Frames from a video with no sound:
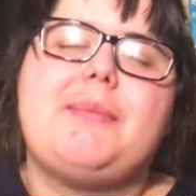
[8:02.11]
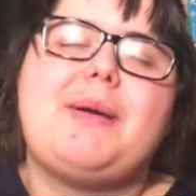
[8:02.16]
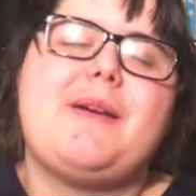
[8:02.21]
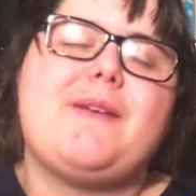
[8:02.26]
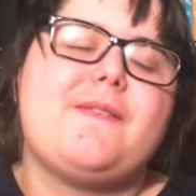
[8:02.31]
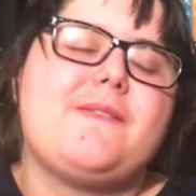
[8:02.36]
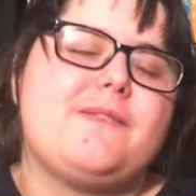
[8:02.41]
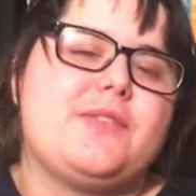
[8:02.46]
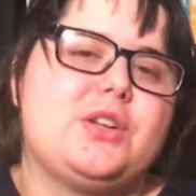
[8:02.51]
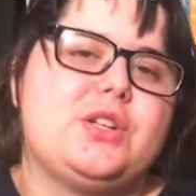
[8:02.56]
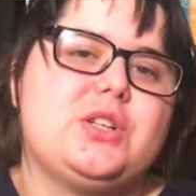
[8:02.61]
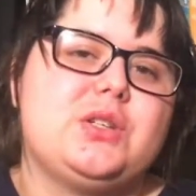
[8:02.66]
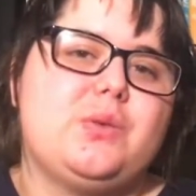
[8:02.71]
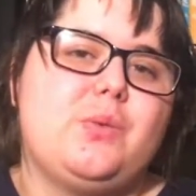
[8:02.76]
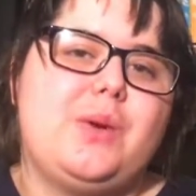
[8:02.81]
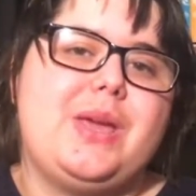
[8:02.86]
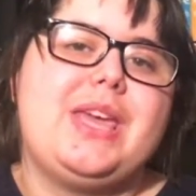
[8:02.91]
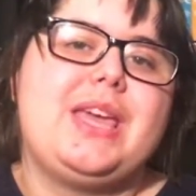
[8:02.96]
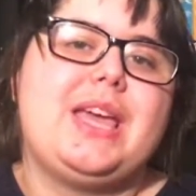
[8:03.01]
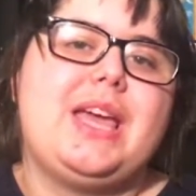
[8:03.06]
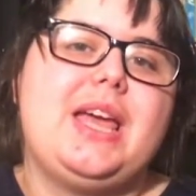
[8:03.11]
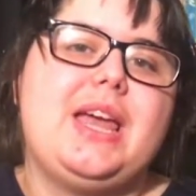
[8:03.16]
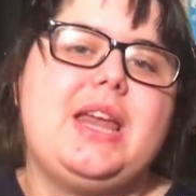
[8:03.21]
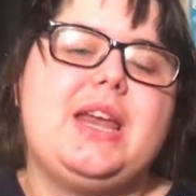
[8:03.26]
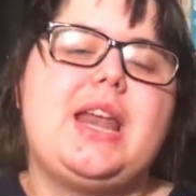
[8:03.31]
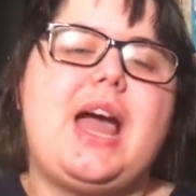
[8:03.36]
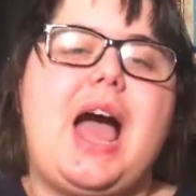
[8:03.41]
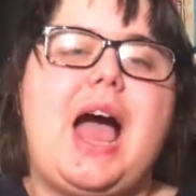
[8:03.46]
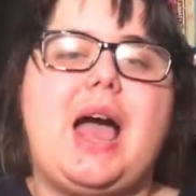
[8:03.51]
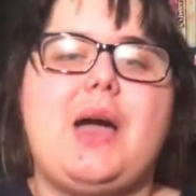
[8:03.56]
that my first
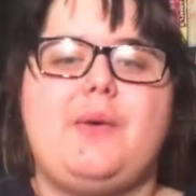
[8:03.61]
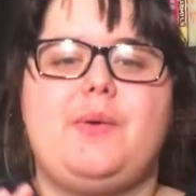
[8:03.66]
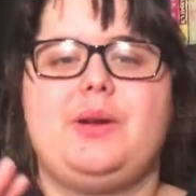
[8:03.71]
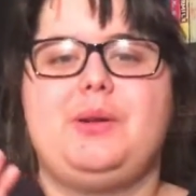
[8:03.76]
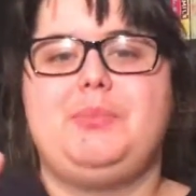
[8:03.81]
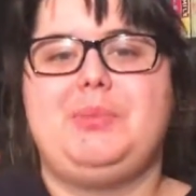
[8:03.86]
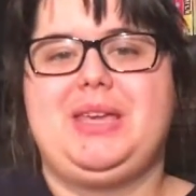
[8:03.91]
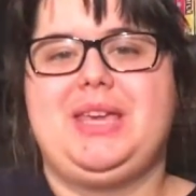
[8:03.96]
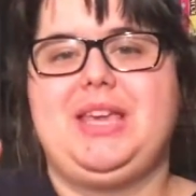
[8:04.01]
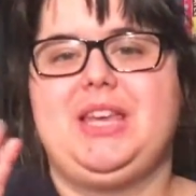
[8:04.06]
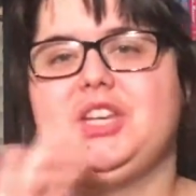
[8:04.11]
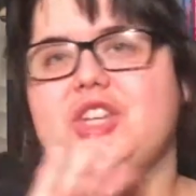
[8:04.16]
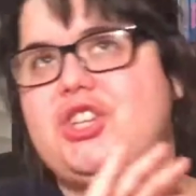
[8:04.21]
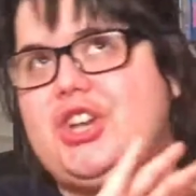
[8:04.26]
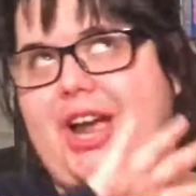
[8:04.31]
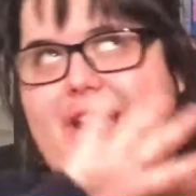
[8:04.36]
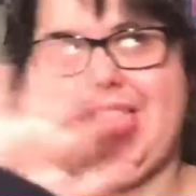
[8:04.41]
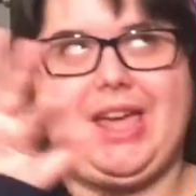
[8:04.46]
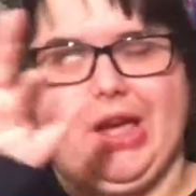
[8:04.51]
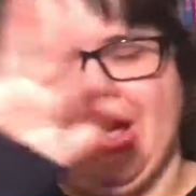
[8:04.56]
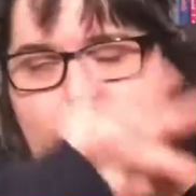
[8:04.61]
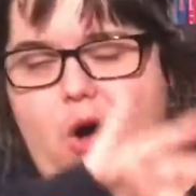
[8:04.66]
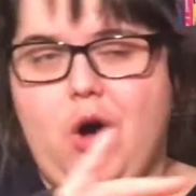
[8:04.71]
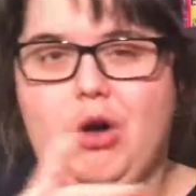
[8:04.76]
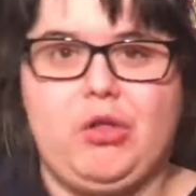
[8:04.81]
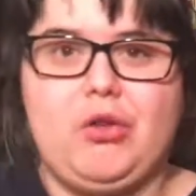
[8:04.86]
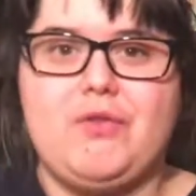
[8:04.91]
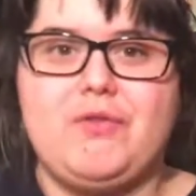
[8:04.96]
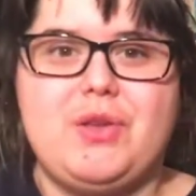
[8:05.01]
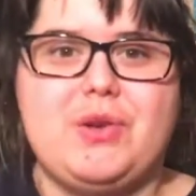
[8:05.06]
weekend I would be checking
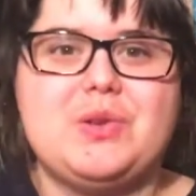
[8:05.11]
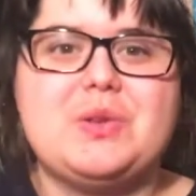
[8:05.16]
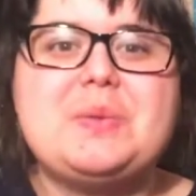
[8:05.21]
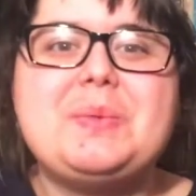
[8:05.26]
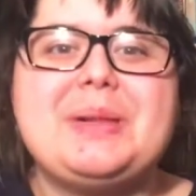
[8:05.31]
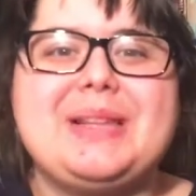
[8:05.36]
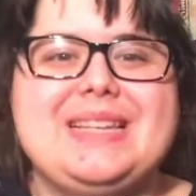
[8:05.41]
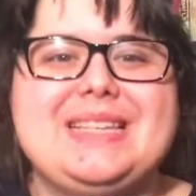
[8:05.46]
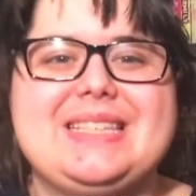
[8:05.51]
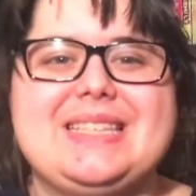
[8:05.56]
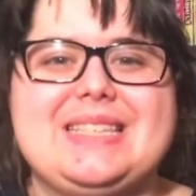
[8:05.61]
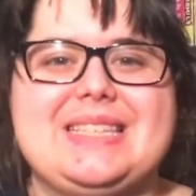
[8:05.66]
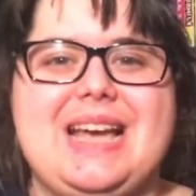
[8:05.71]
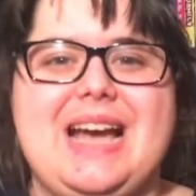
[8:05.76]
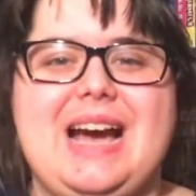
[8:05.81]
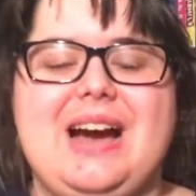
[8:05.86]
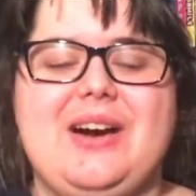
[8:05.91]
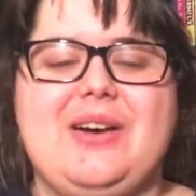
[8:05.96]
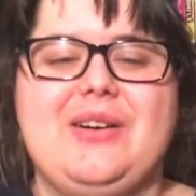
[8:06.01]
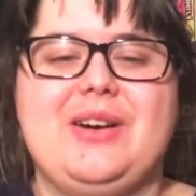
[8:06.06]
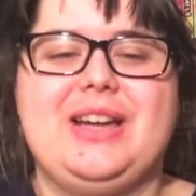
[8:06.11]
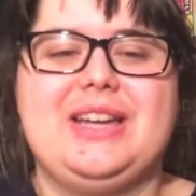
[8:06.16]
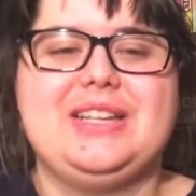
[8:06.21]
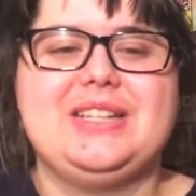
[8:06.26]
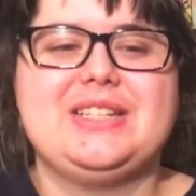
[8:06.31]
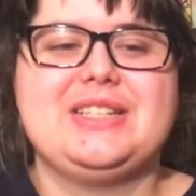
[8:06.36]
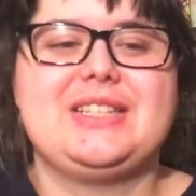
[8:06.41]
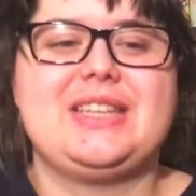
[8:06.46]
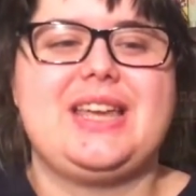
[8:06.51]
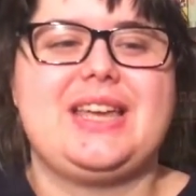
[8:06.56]
all of those places out
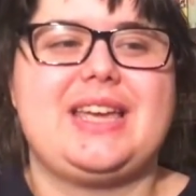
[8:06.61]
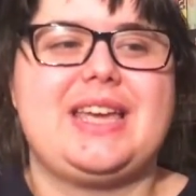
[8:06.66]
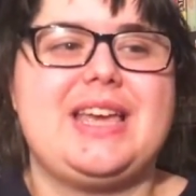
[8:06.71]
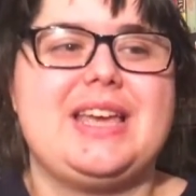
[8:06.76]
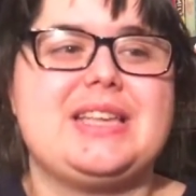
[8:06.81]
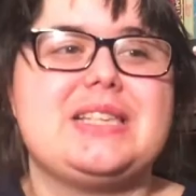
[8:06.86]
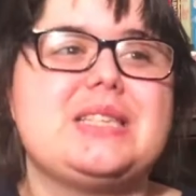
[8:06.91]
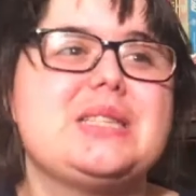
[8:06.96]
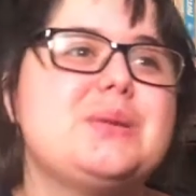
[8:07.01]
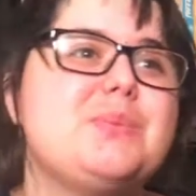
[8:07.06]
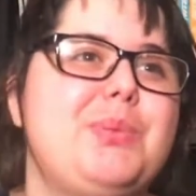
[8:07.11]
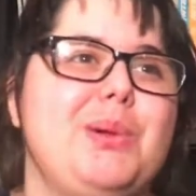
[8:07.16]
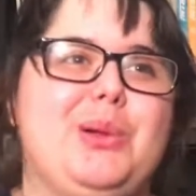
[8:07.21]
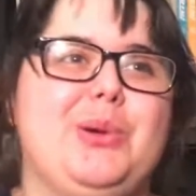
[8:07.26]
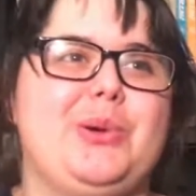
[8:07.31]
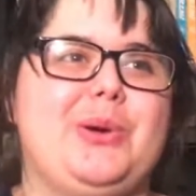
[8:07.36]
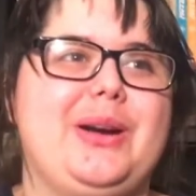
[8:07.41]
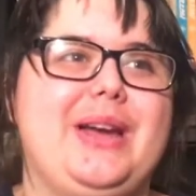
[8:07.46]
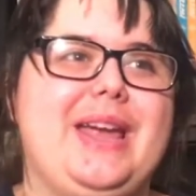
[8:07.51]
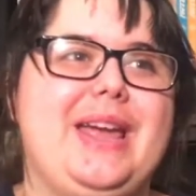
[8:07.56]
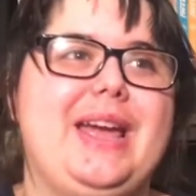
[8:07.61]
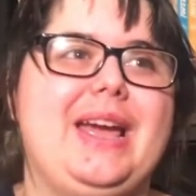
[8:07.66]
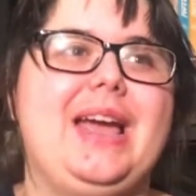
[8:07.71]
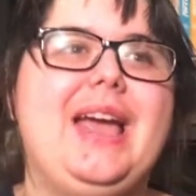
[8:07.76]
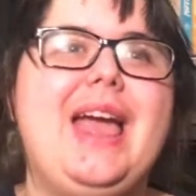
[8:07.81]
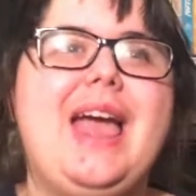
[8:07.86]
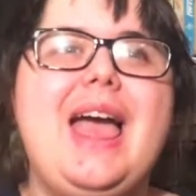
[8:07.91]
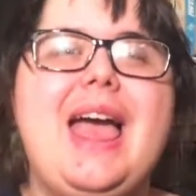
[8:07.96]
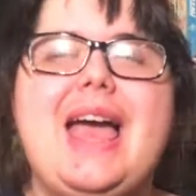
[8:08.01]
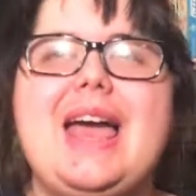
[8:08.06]
and just like exploring.